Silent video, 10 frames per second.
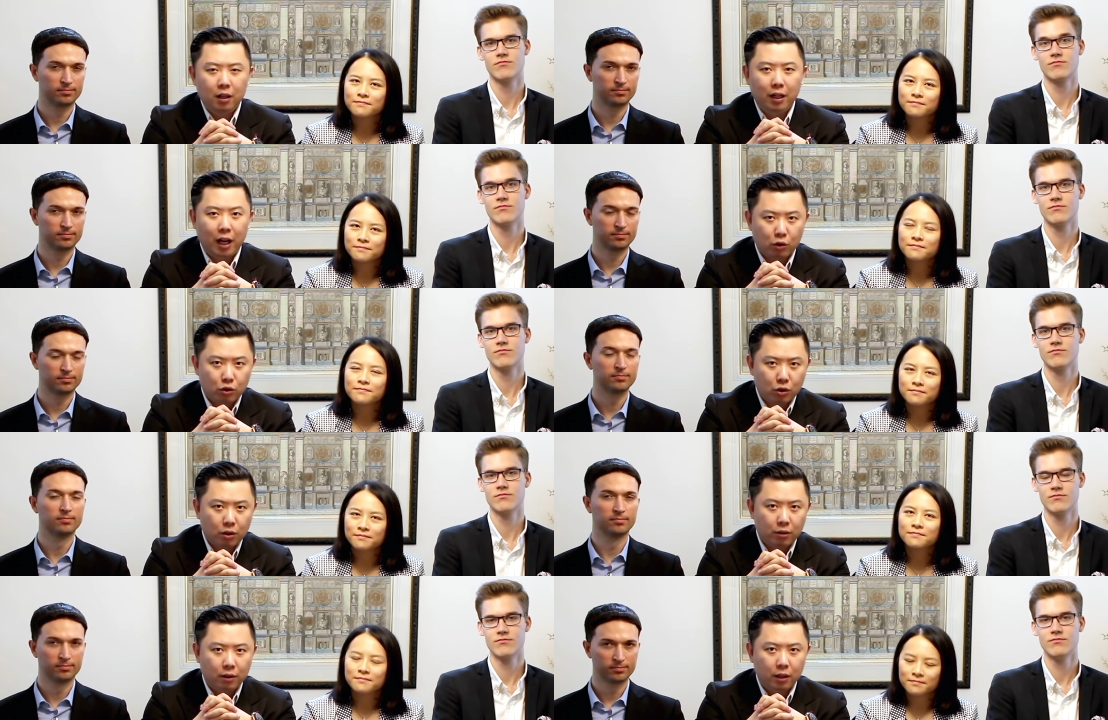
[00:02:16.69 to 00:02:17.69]
Speaker 1: the
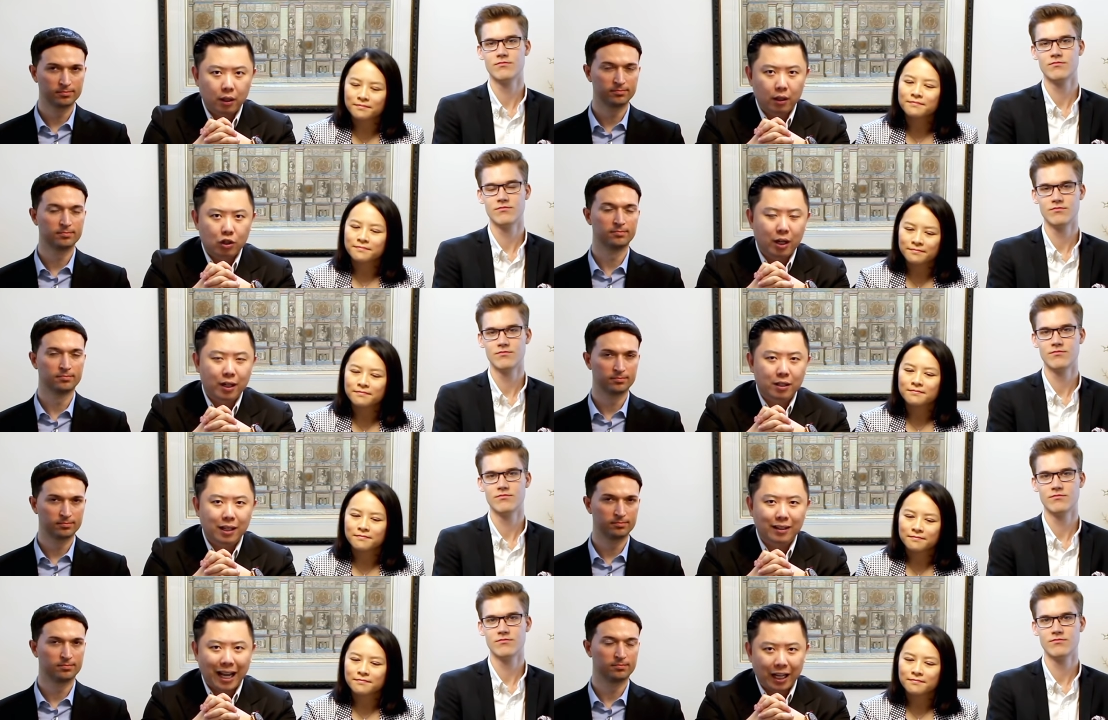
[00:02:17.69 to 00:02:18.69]
culture and the Chinese
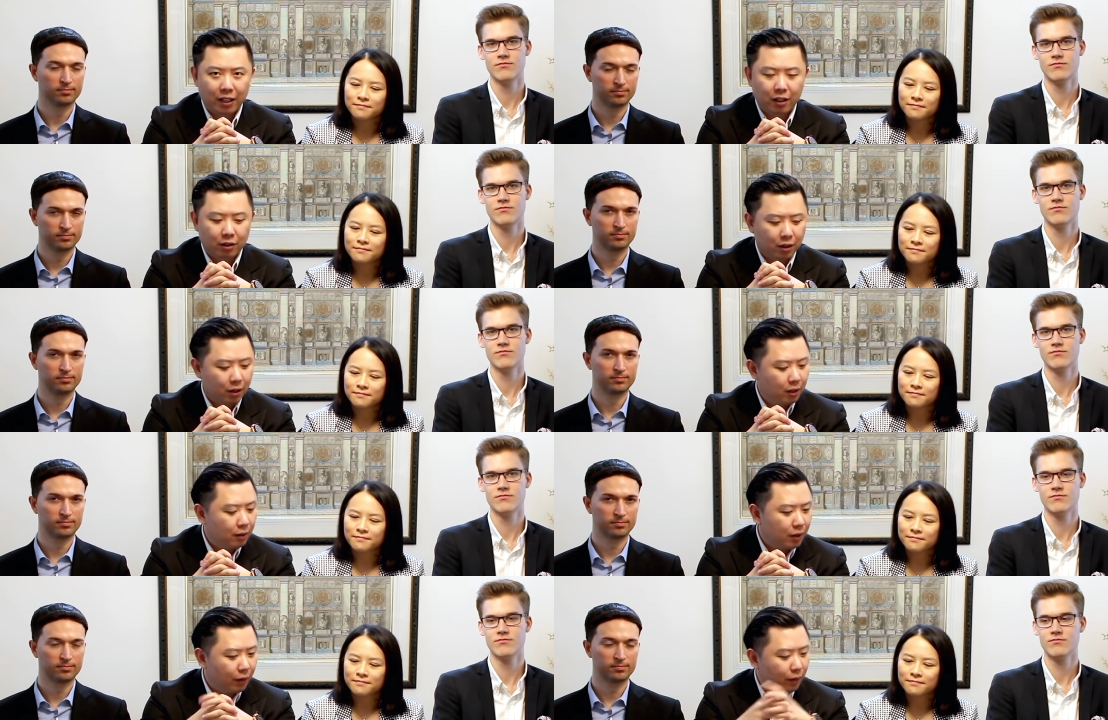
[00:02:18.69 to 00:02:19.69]
etiquette.
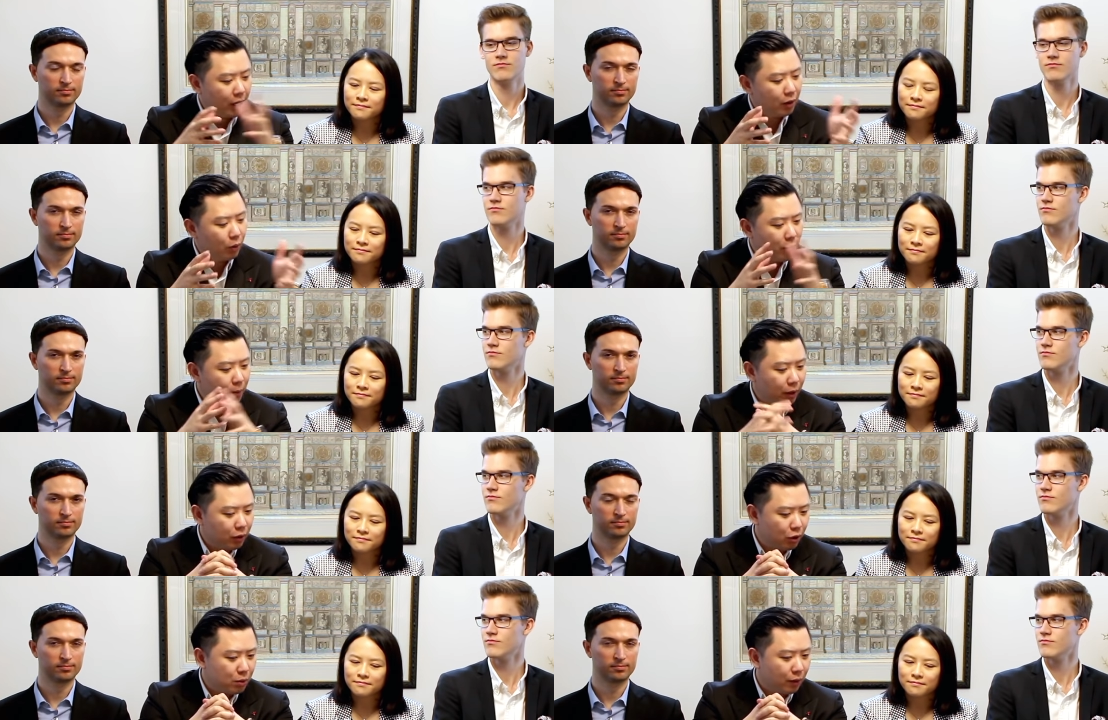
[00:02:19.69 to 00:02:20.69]
Now, Vic, what about
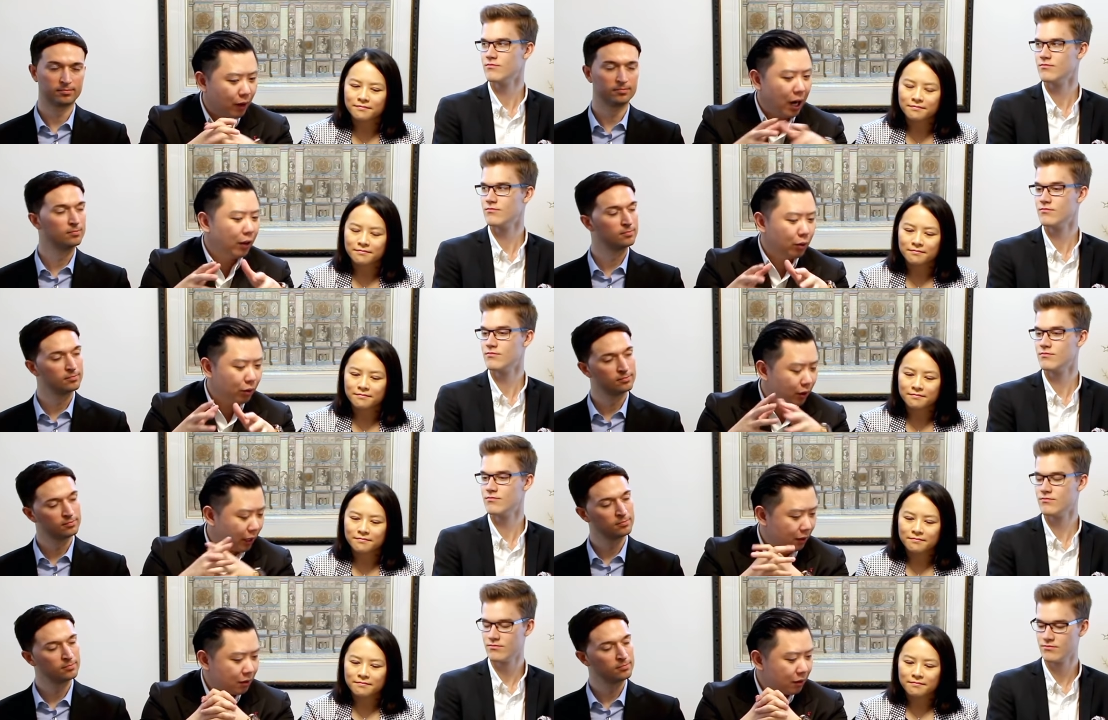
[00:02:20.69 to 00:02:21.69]
in terms of other
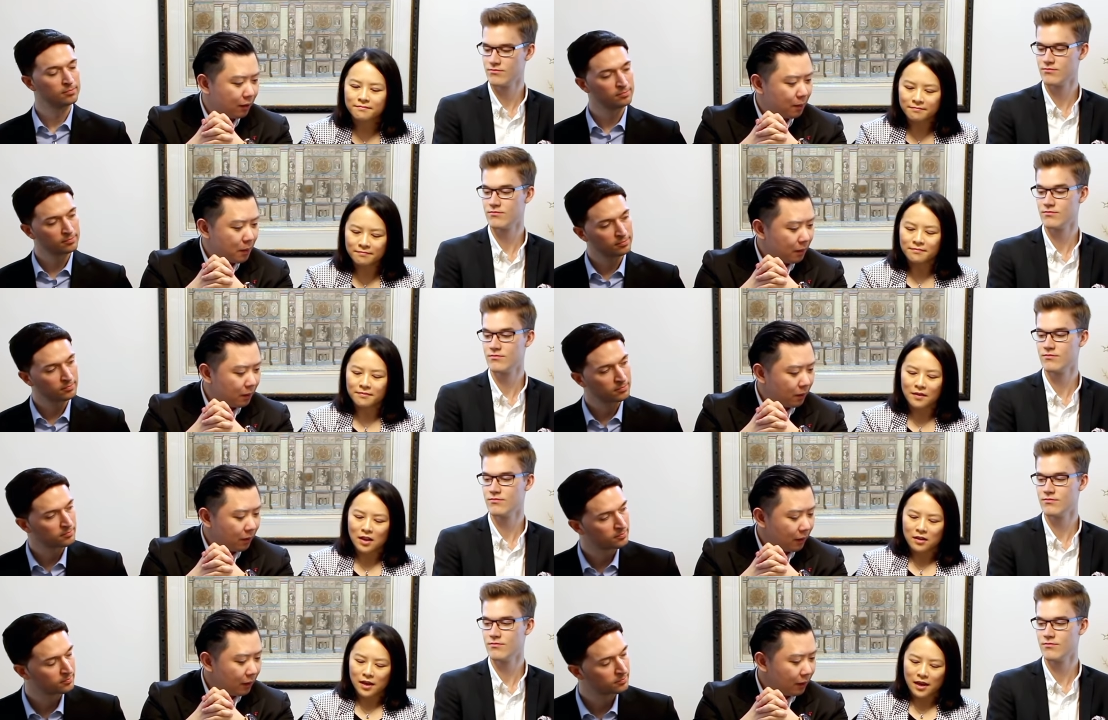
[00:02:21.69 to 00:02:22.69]
things?
Speaker 2: Mm,
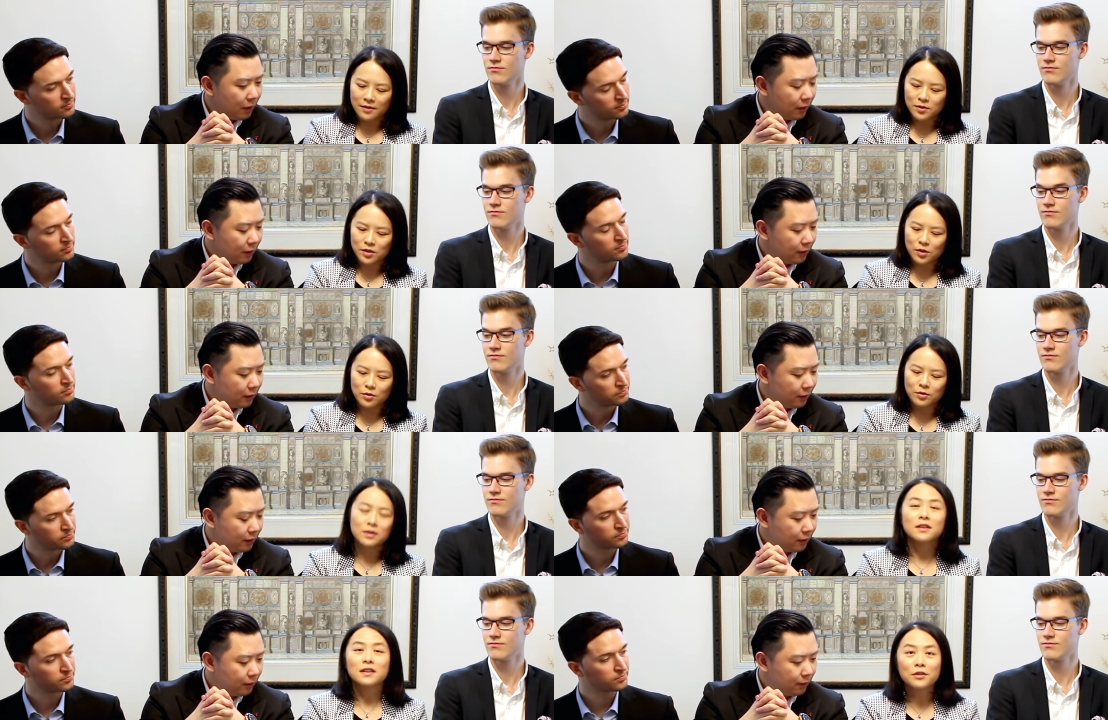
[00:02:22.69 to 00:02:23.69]
okay, so
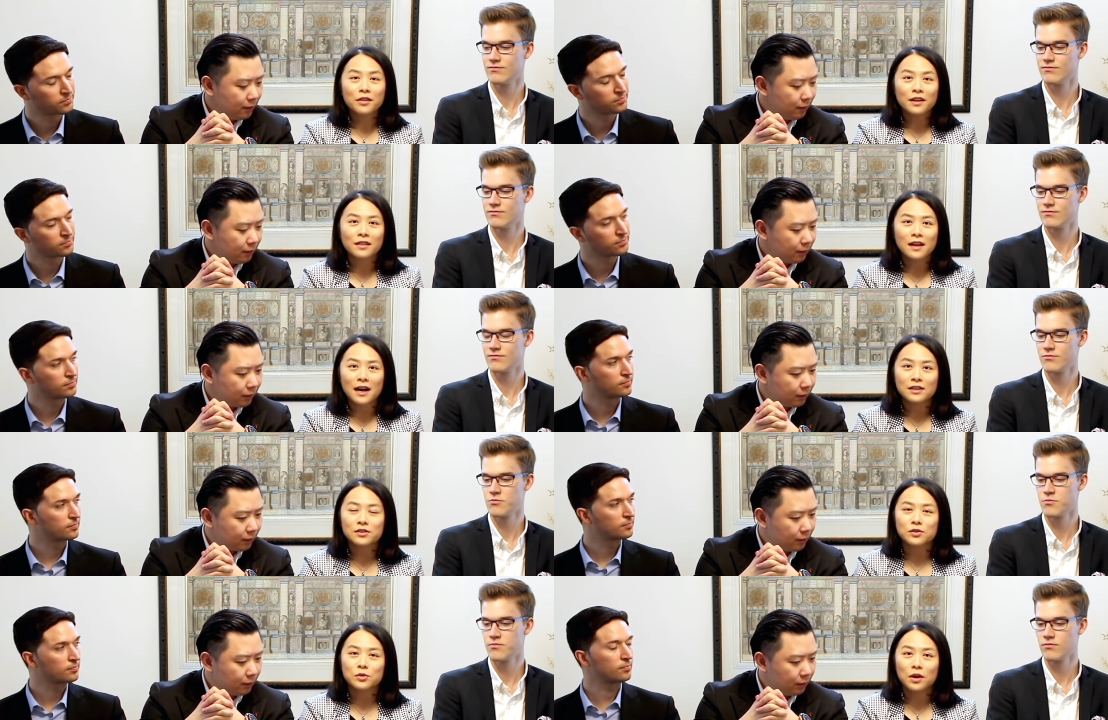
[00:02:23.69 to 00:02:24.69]
the other thing that
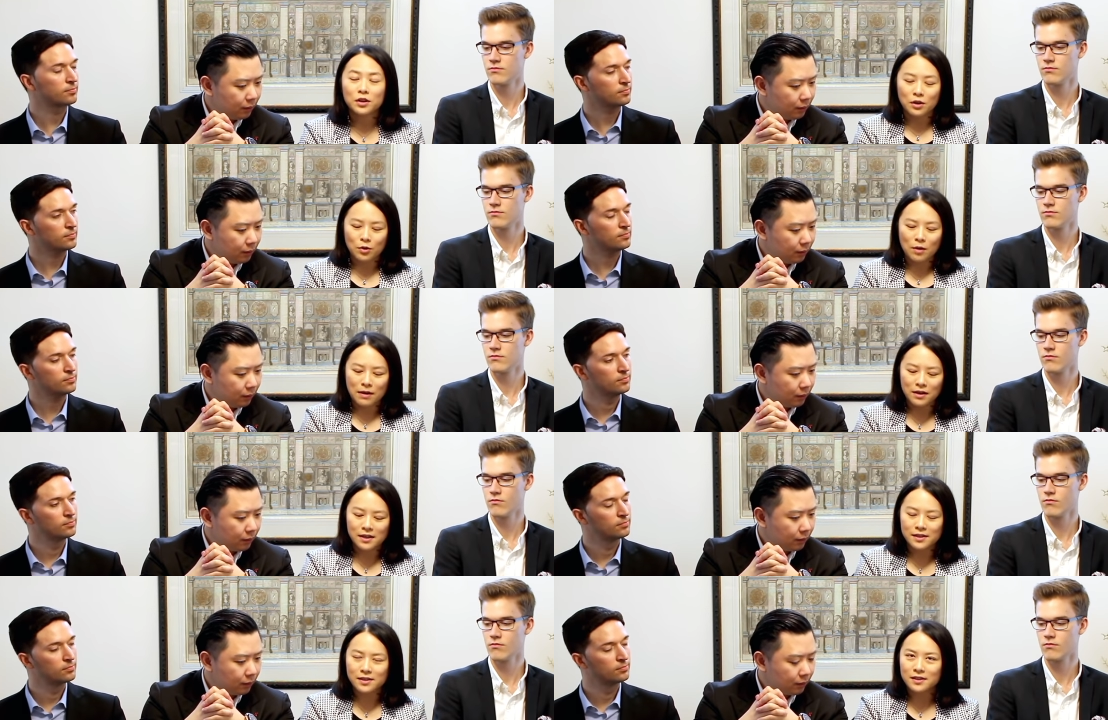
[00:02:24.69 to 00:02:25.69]
you want to know about
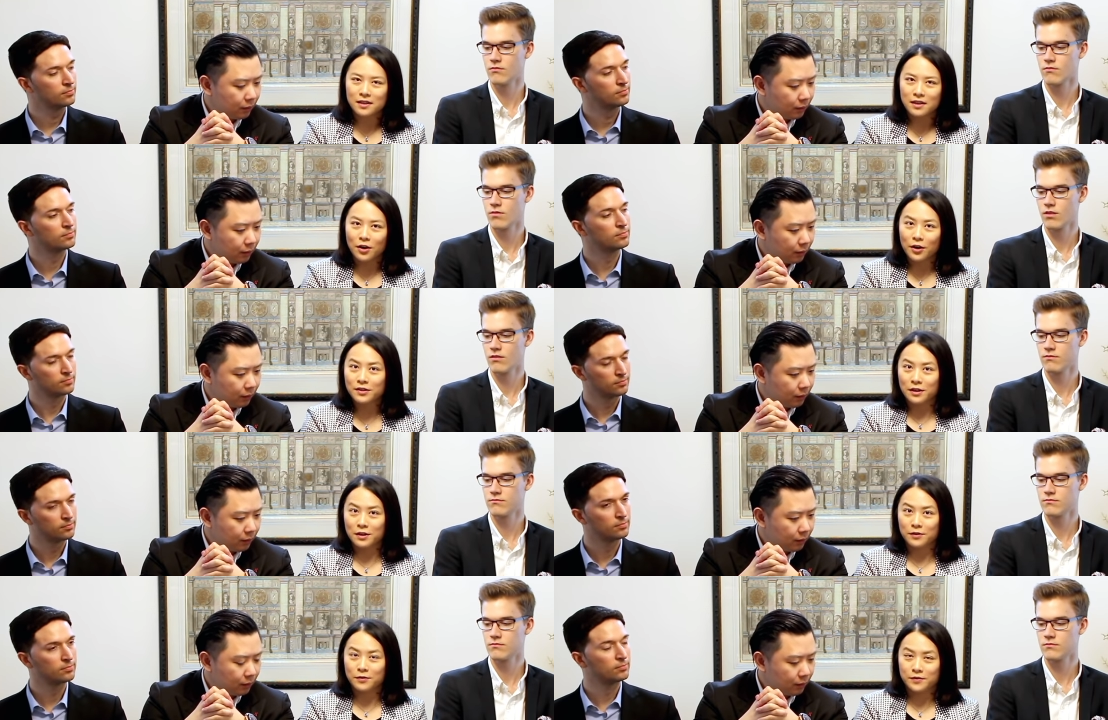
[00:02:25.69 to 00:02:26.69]
is the art
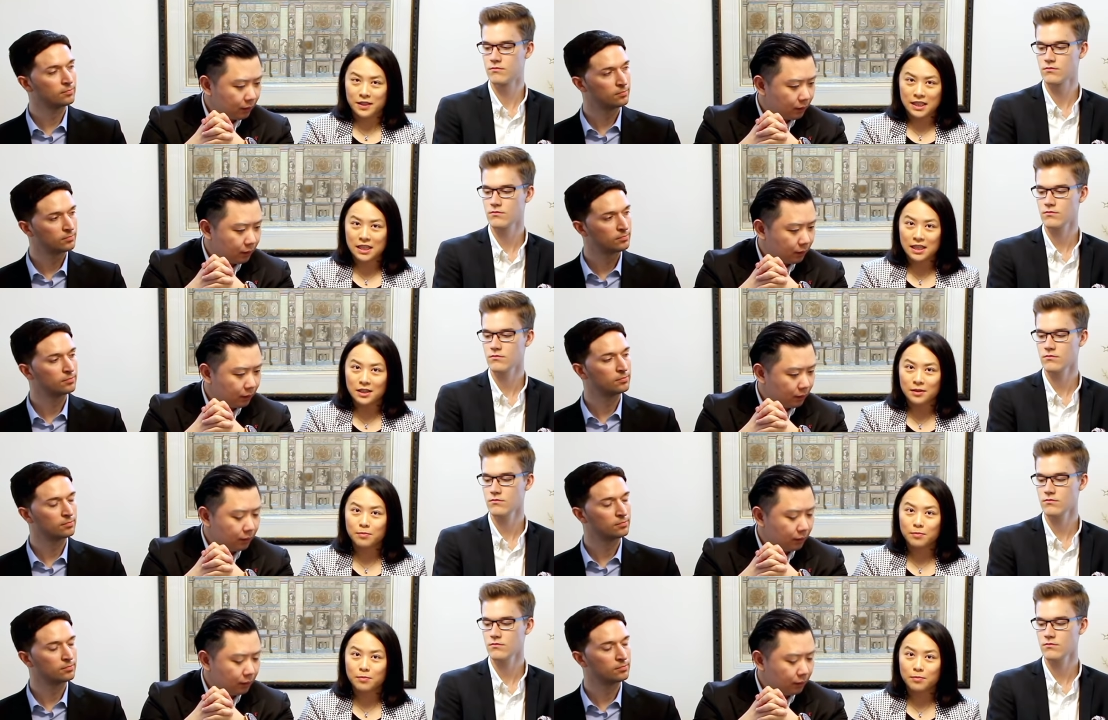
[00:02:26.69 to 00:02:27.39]
of tea